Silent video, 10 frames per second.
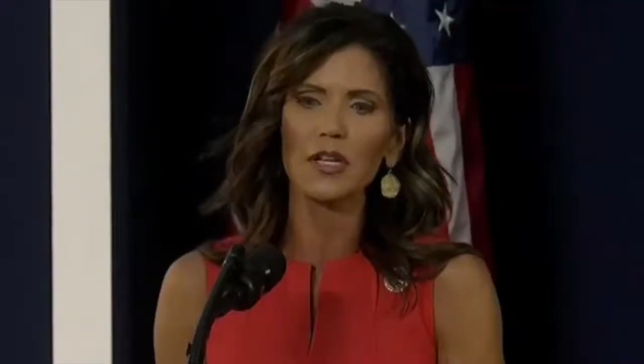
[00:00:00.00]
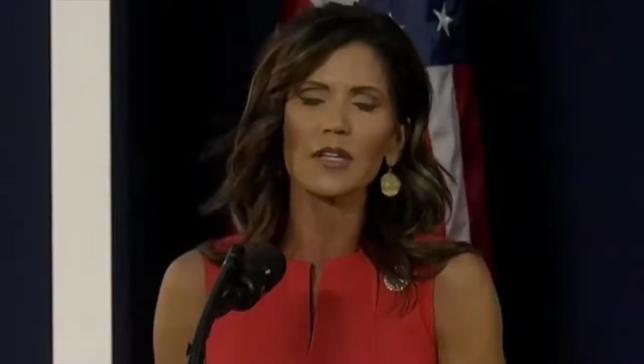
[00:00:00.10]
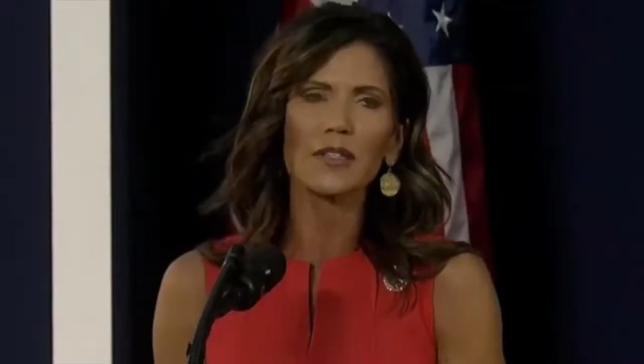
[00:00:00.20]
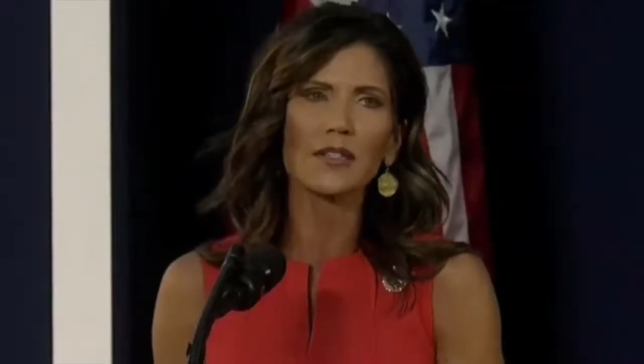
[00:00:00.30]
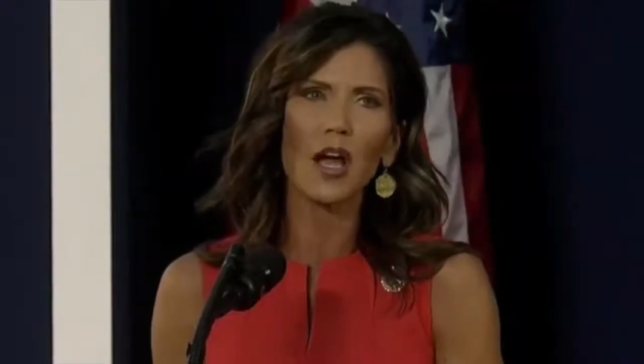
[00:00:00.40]

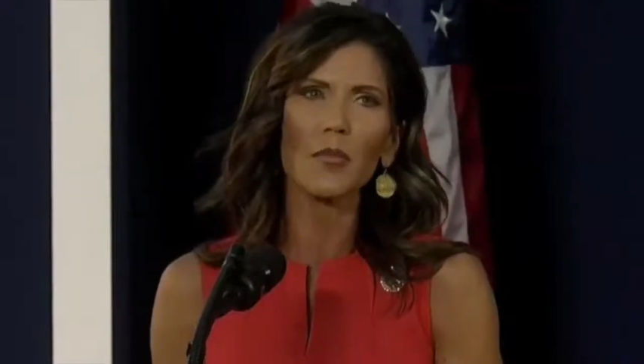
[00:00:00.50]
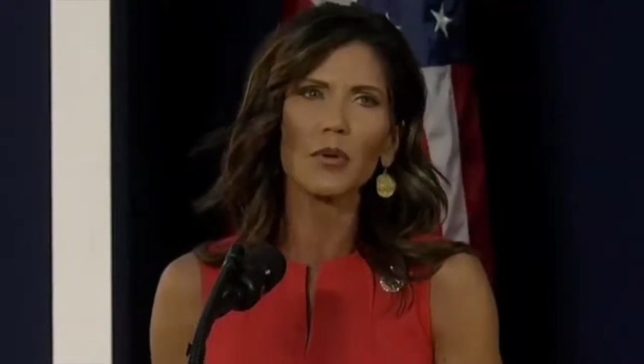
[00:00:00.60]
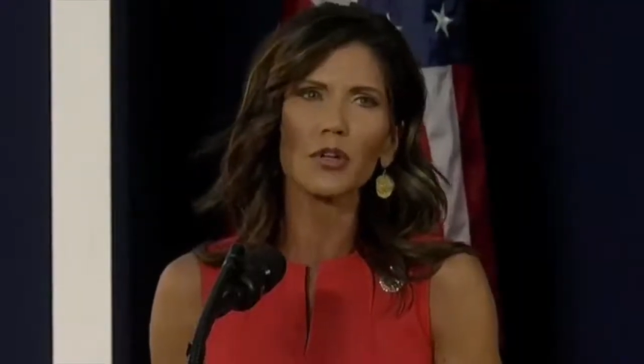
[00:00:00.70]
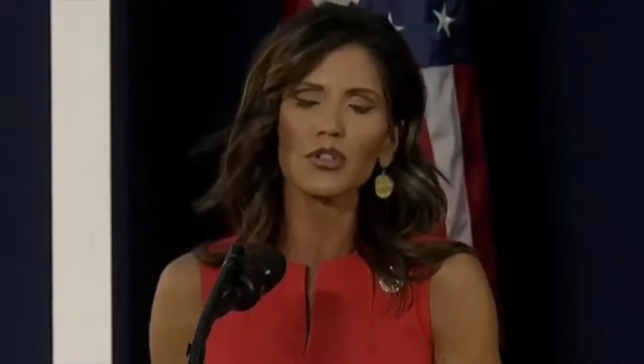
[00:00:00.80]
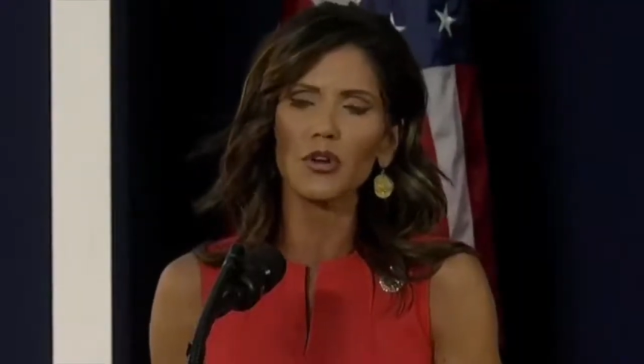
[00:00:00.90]
some
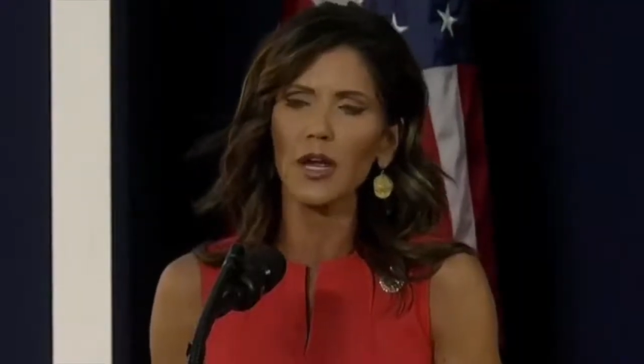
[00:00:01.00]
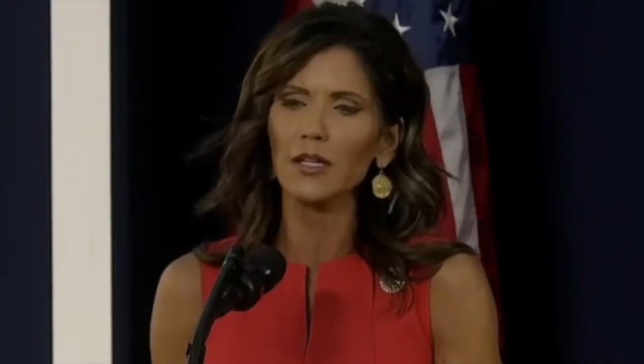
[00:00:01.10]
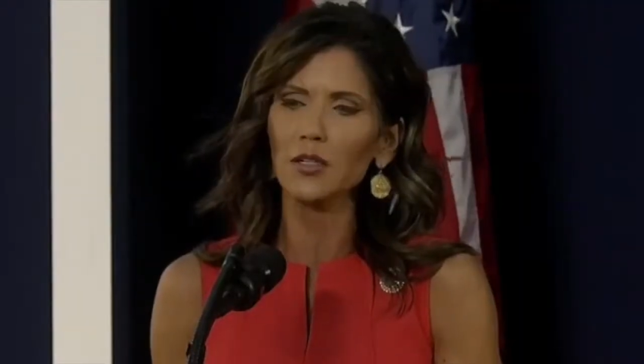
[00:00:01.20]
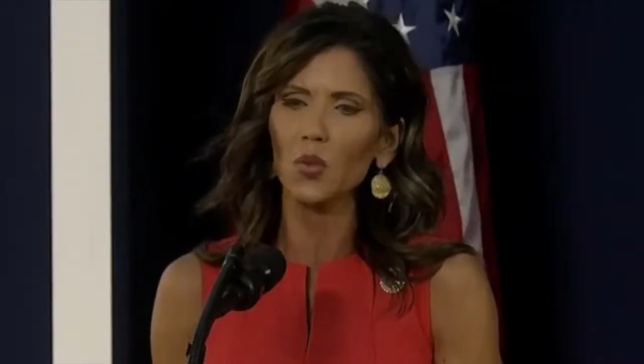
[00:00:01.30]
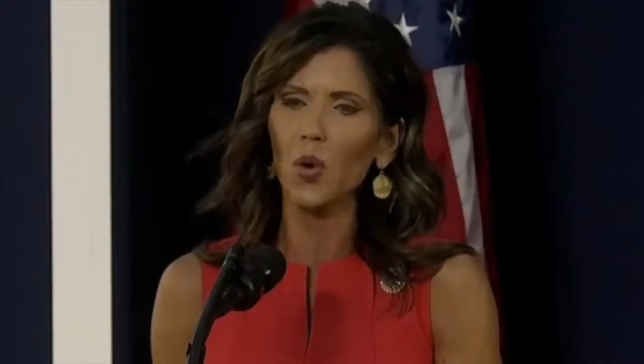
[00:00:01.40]
are trying
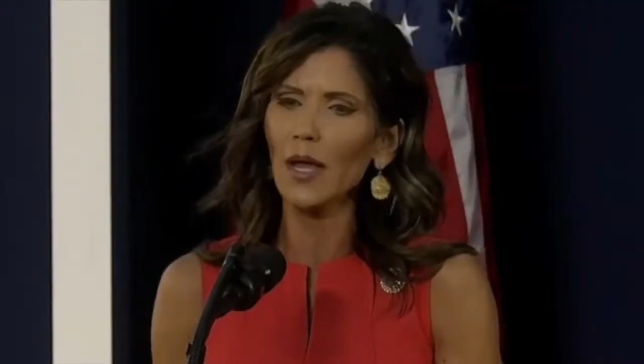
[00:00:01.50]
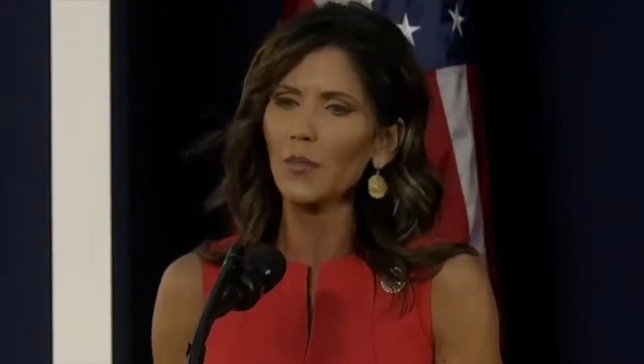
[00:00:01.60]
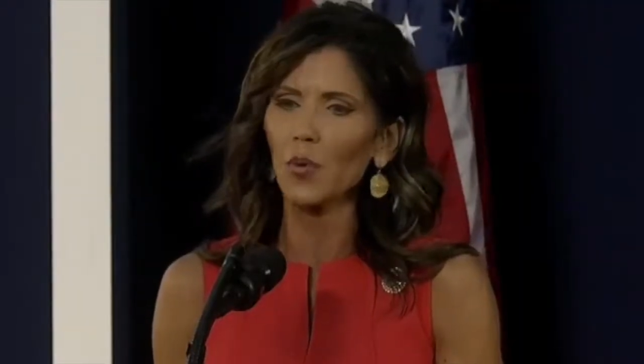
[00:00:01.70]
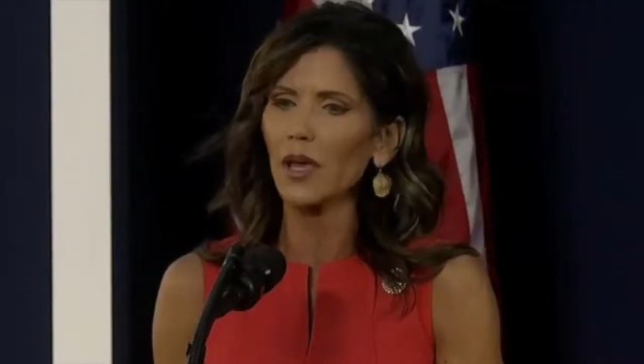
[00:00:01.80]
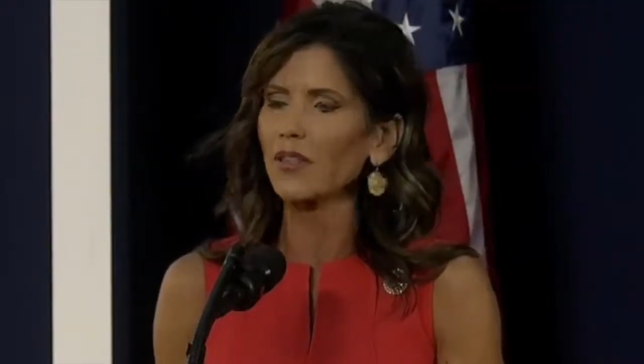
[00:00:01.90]
to wipe
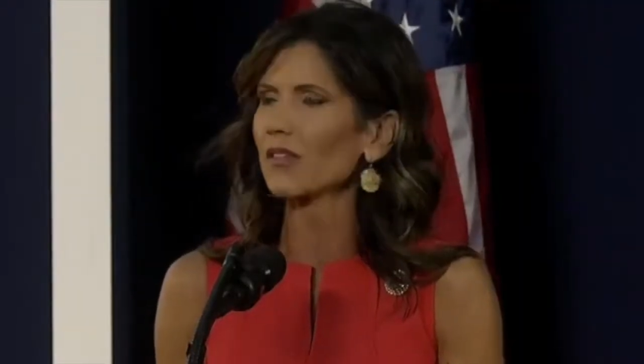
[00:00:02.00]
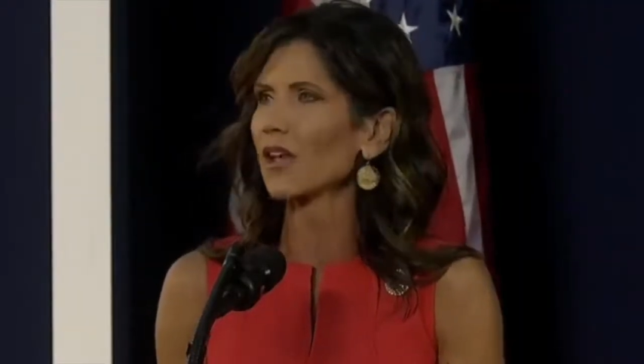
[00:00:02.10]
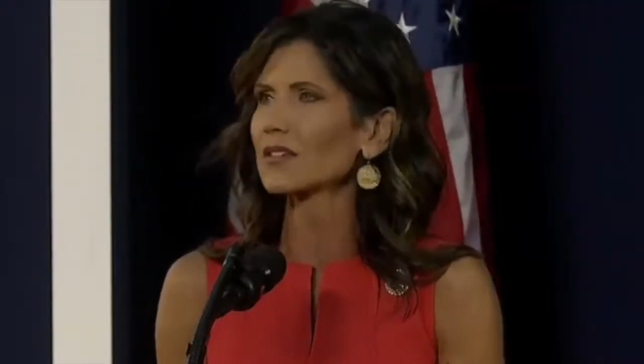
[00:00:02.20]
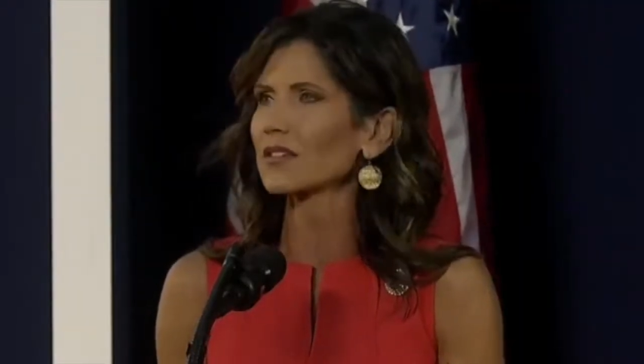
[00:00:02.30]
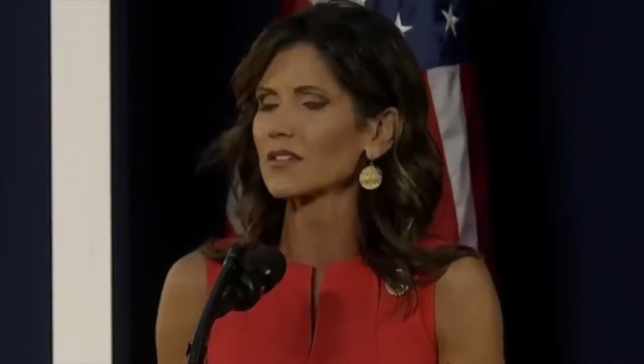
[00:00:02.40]
away the
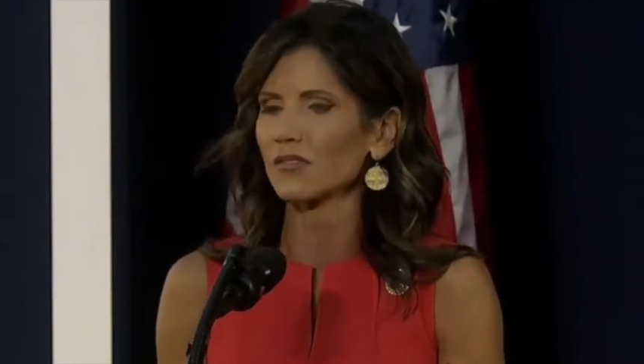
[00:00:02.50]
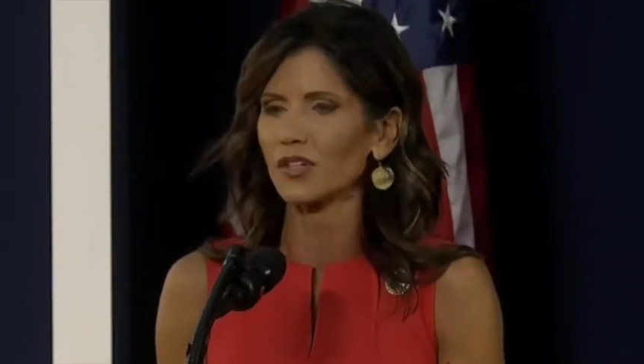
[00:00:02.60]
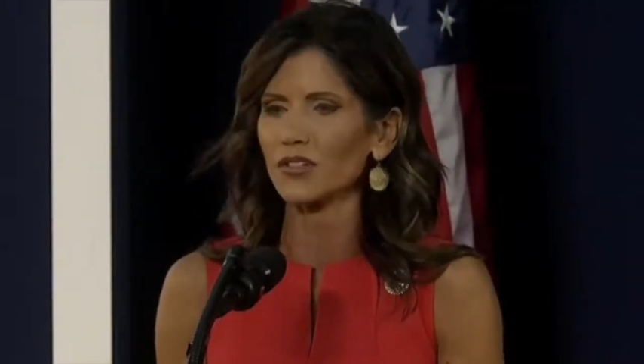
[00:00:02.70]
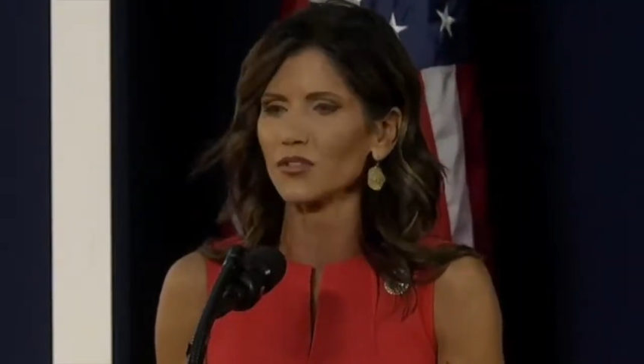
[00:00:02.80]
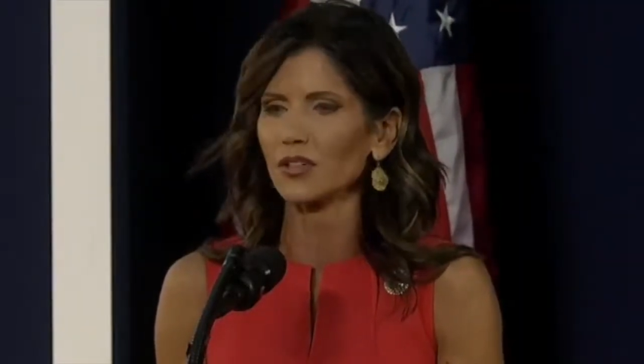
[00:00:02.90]
lessons of
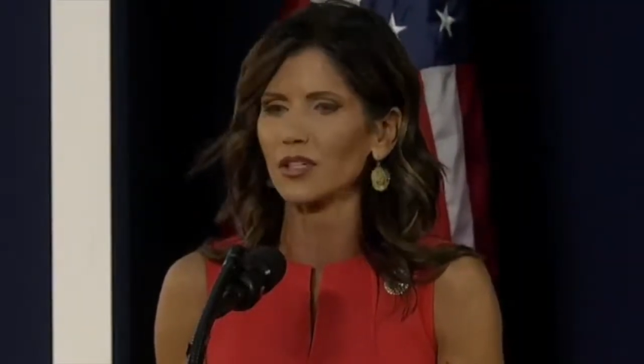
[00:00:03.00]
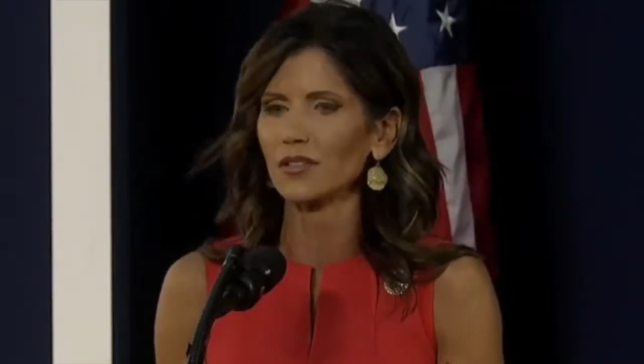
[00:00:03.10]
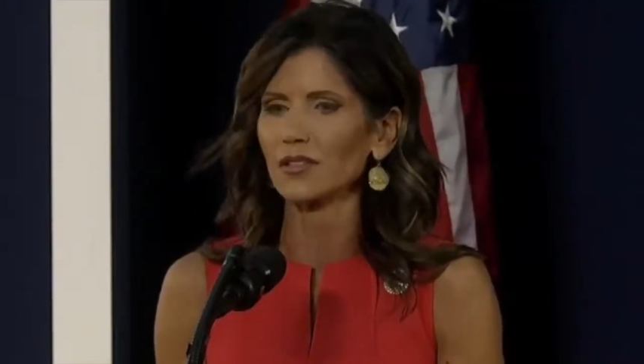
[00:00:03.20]
history,